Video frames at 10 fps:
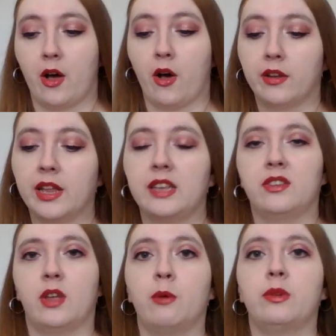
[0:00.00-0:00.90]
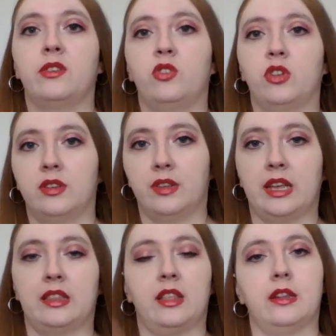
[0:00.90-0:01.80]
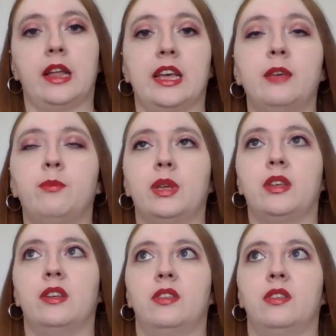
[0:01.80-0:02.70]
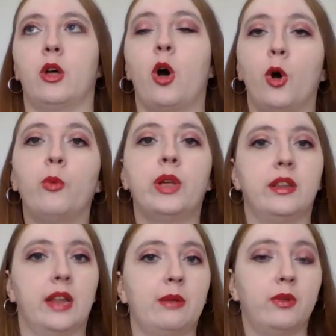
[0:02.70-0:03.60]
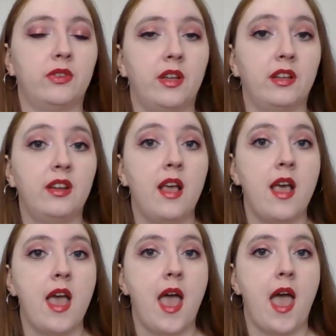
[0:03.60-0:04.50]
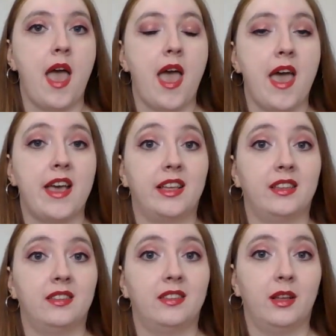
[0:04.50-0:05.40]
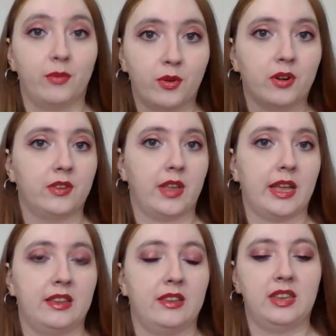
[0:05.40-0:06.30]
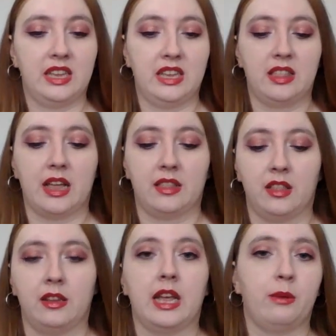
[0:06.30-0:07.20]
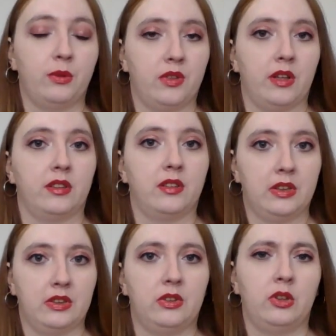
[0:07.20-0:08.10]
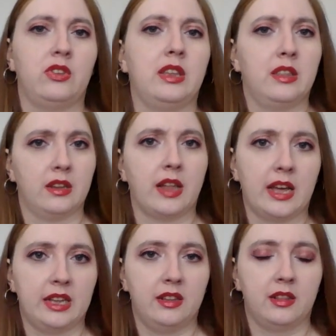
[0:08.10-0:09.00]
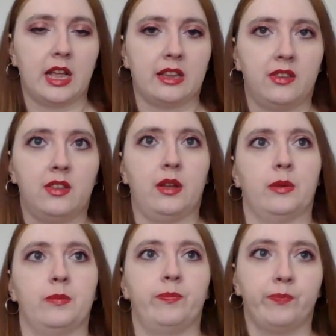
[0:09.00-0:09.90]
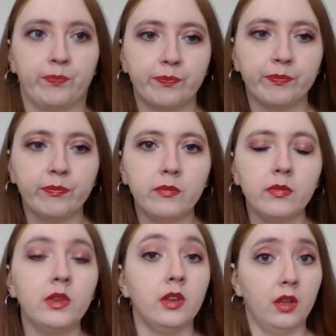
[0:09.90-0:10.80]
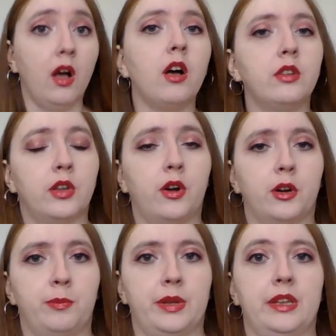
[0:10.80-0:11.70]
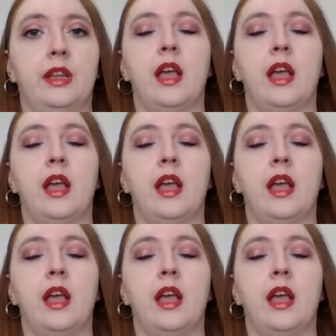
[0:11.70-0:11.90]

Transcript: All I saw was just like the light, because the hallway light was on. And of course, I could see that the light was on because you see the light that's on the carpet.